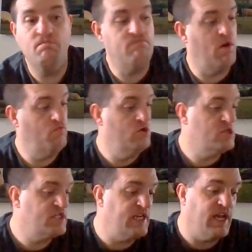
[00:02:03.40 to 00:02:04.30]
but we'll
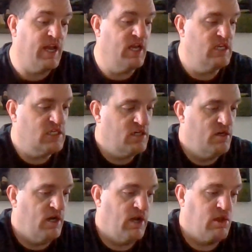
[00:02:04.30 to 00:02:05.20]
see as
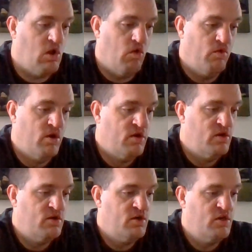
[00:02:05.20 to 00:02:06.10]
I go.
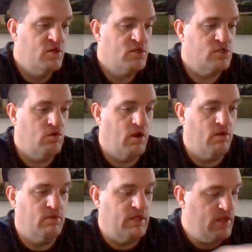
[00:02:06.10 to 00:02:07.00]
So
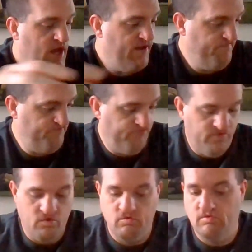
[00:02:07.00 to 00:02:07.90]
I'll leave that.
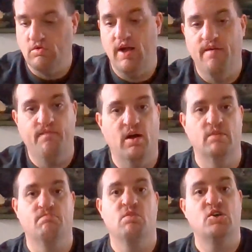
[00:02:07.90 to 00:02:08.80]
We'll have
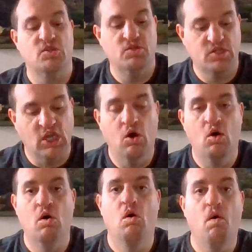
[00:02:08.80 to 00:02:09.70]
final impressions.
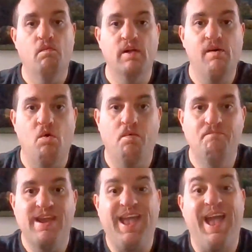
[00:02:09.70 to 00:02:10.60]
Hopefully I won't
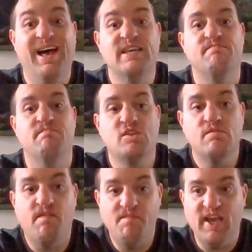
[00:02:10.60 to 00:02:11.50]
make as much
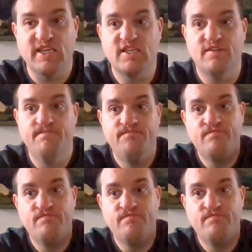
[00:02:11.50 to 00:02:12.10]
of a mess.